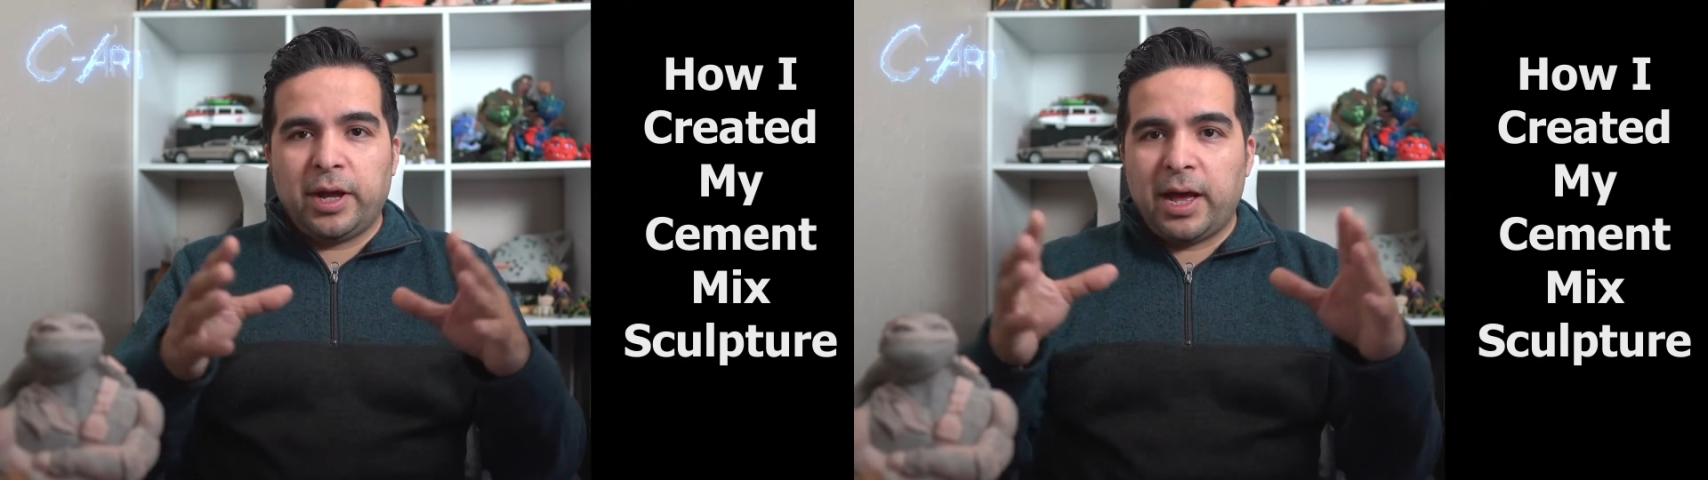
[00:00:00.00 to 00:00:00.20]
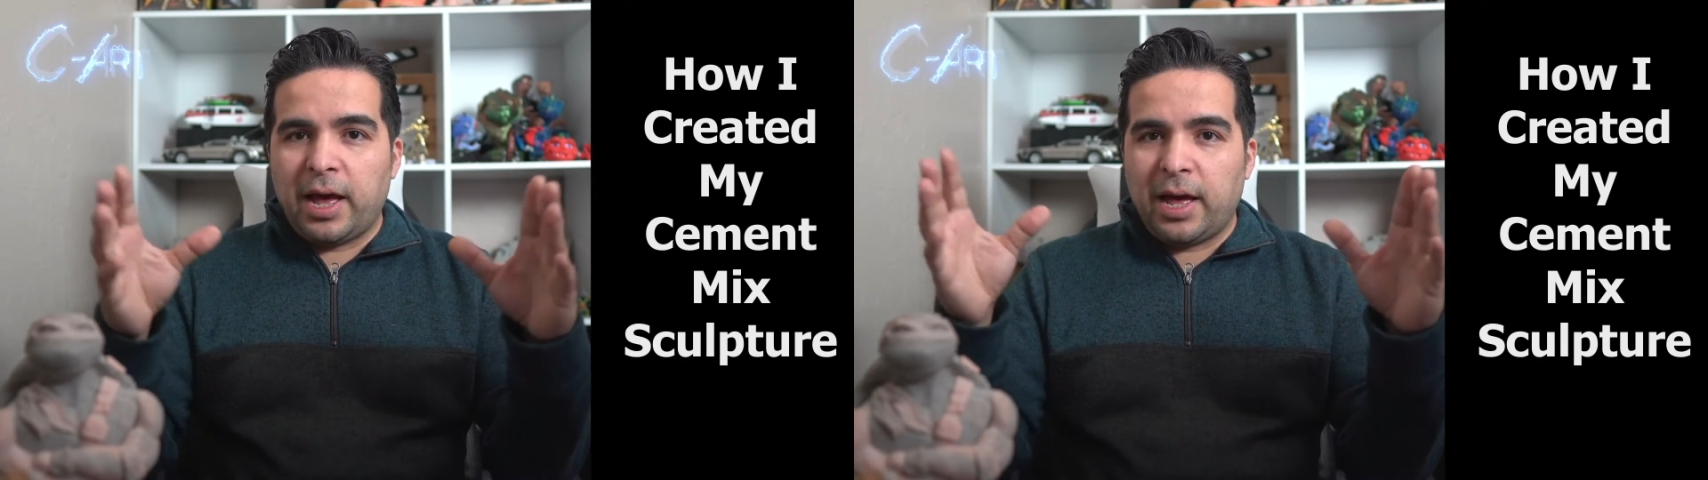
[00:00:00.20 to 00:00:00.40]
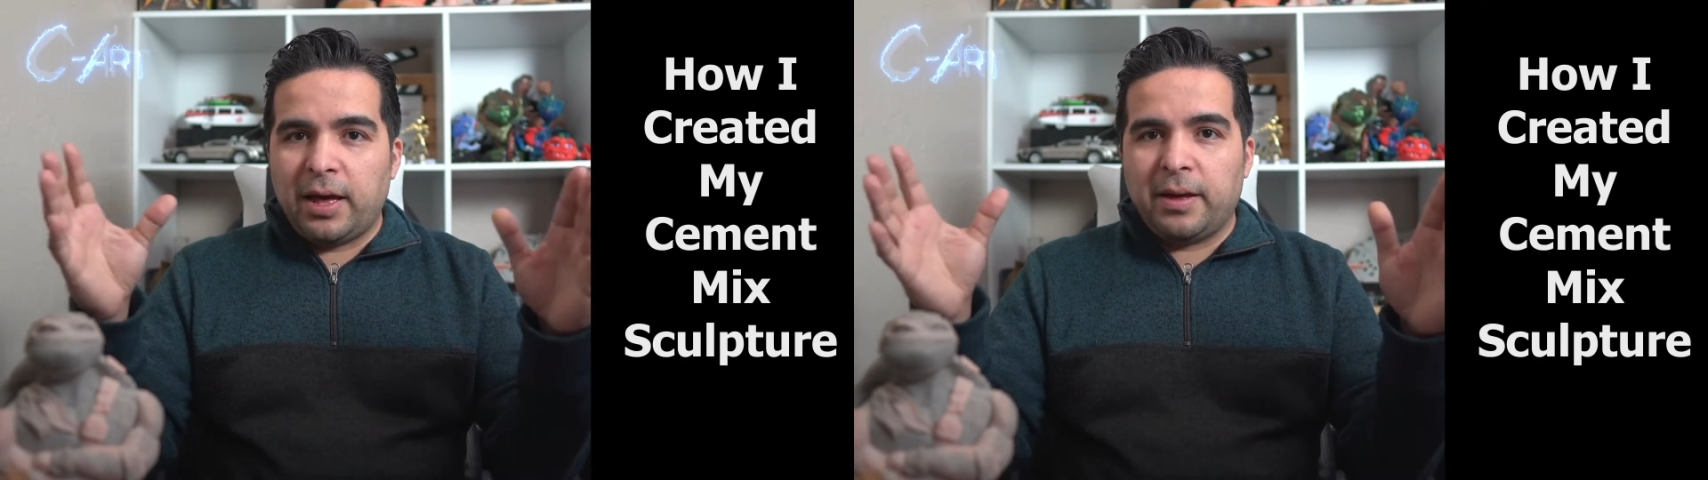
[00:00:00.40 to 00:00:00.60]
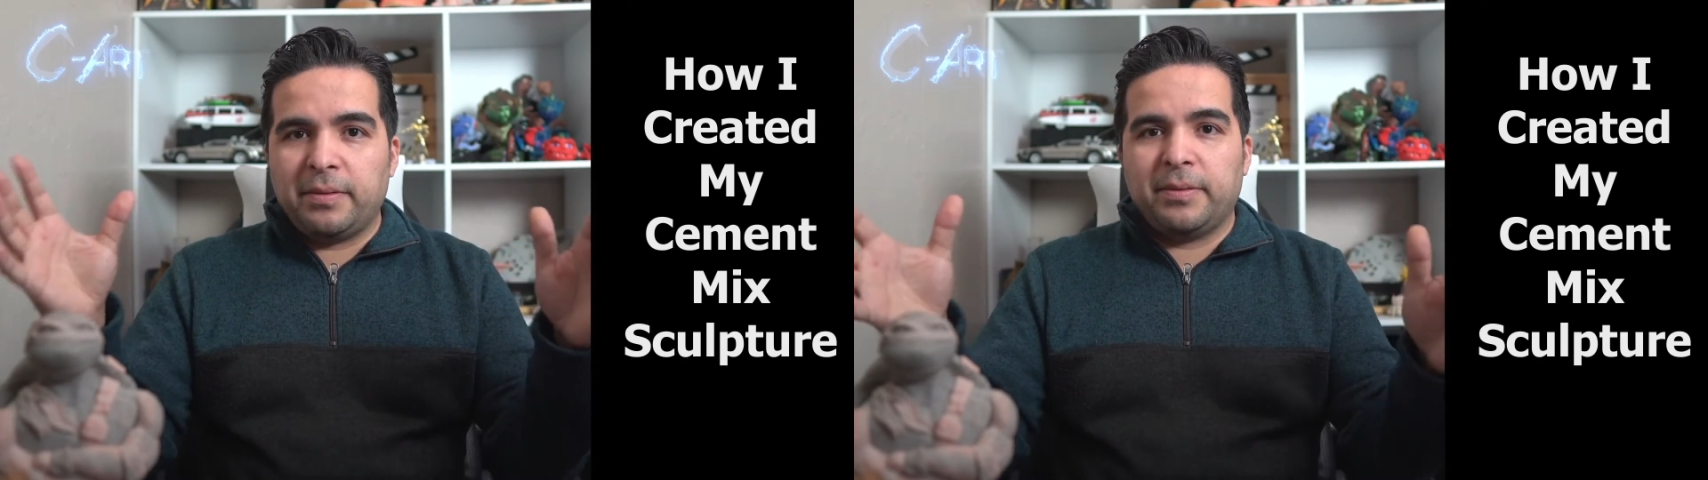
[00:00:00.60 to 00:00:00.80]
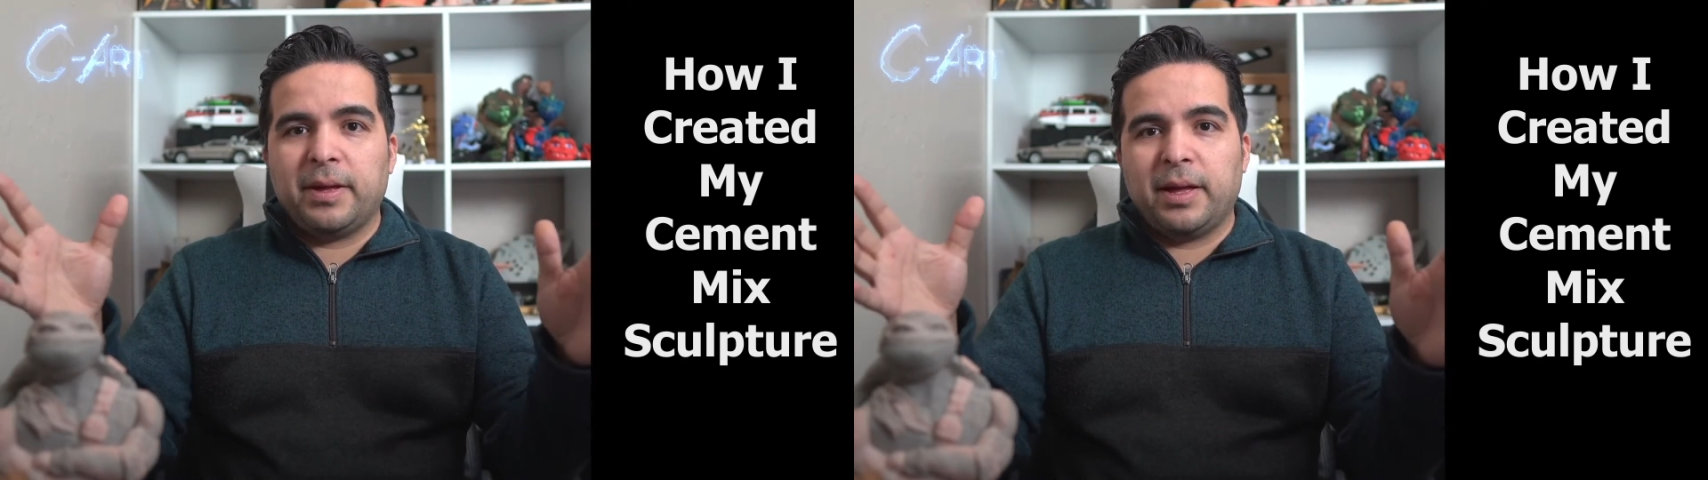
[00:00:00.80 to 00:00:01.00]

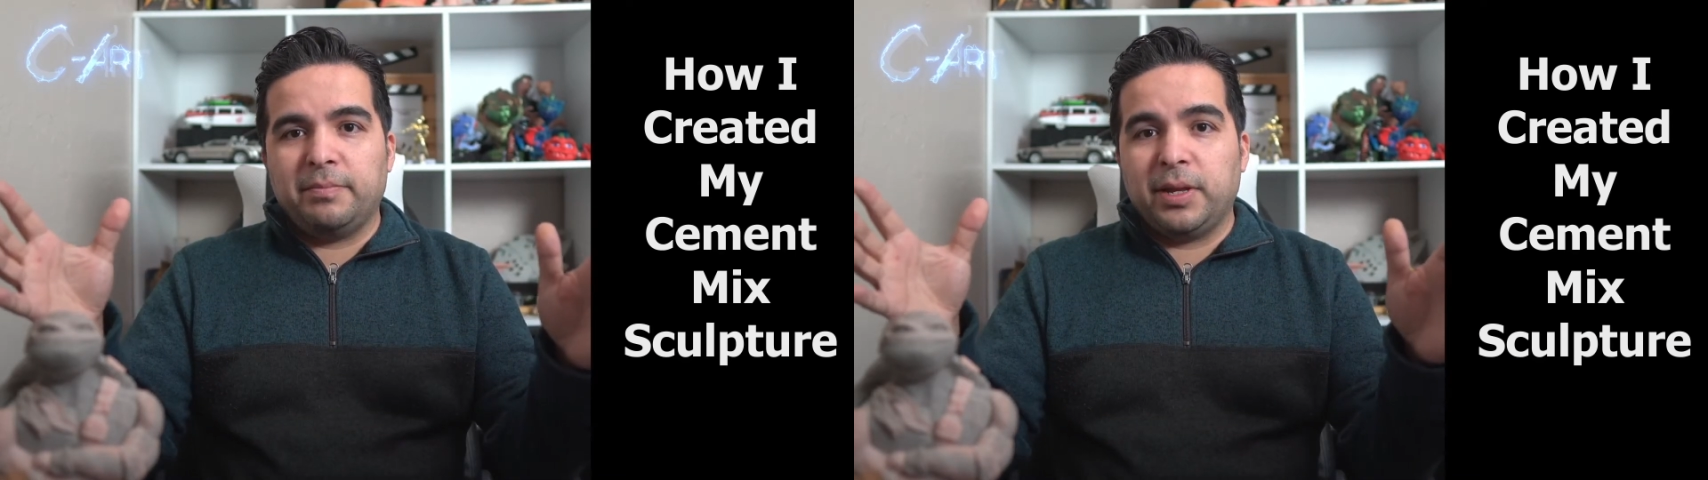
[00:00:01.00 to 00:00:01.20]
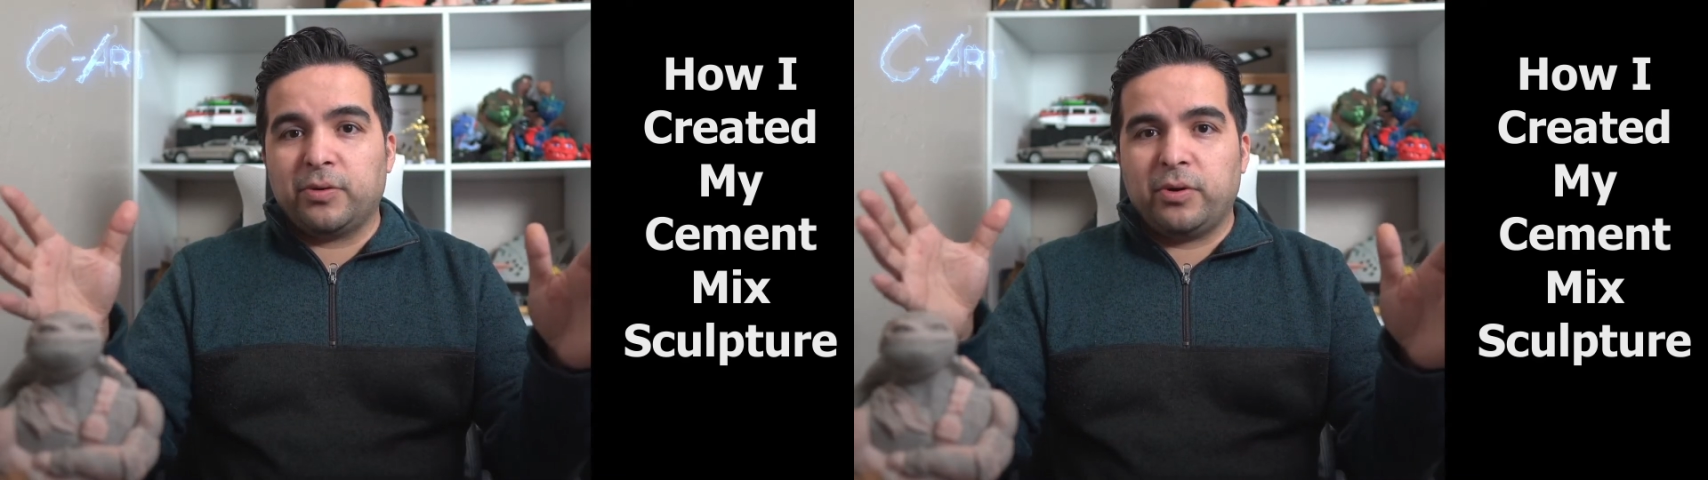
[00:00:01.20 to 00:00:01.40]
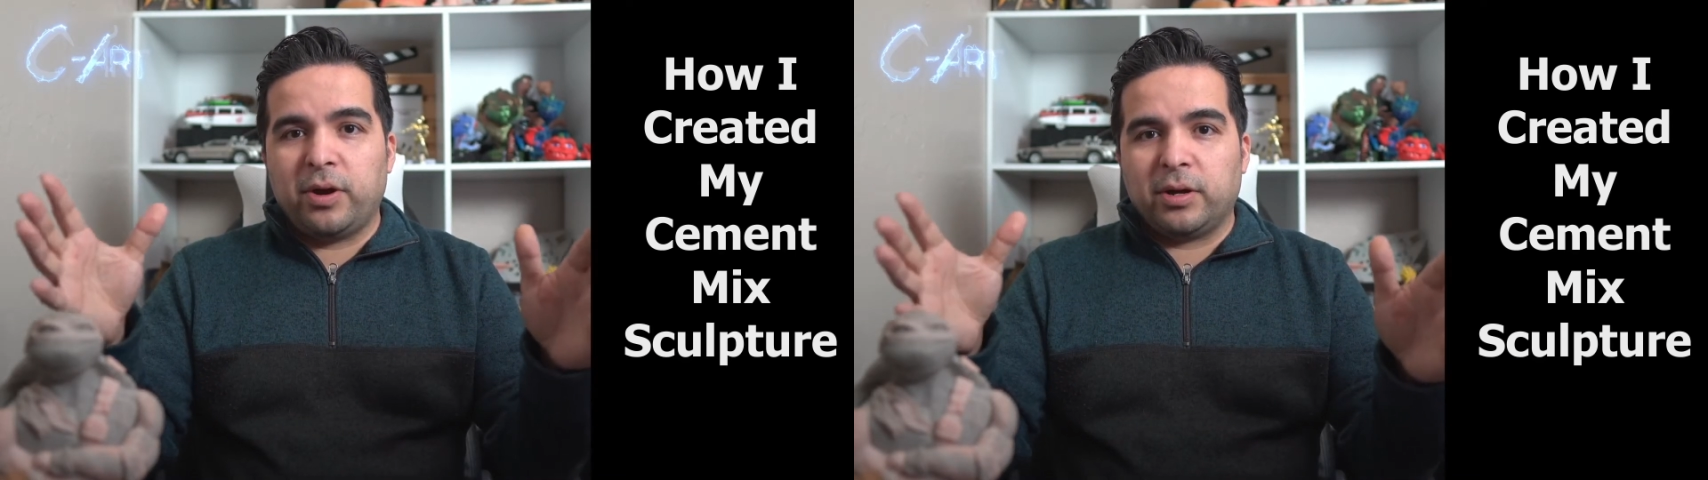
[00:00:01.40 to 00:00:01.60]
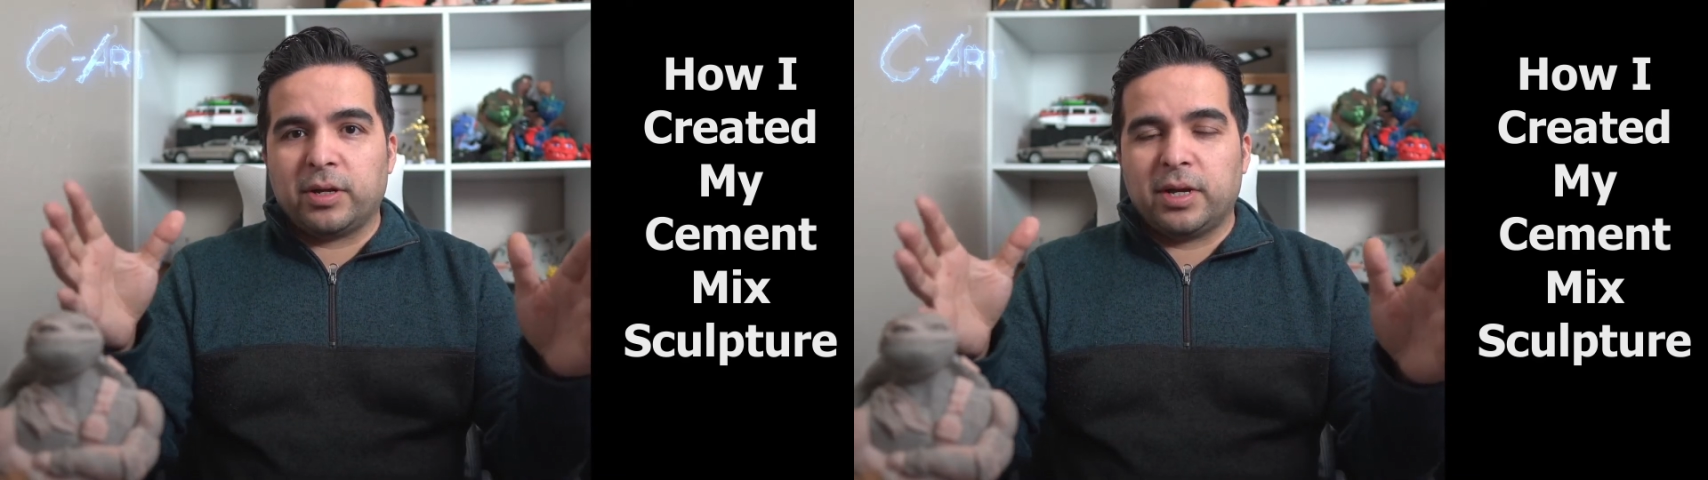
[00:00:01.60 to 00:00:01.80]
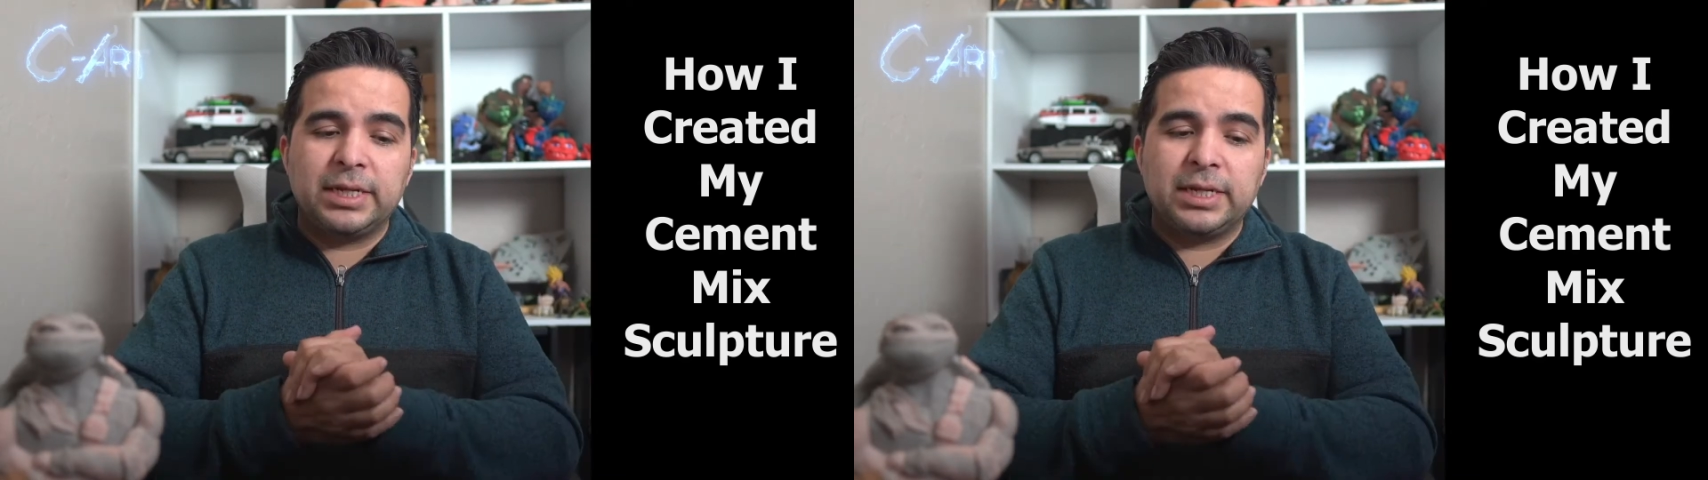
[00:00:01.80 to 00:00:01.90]
have a big rock.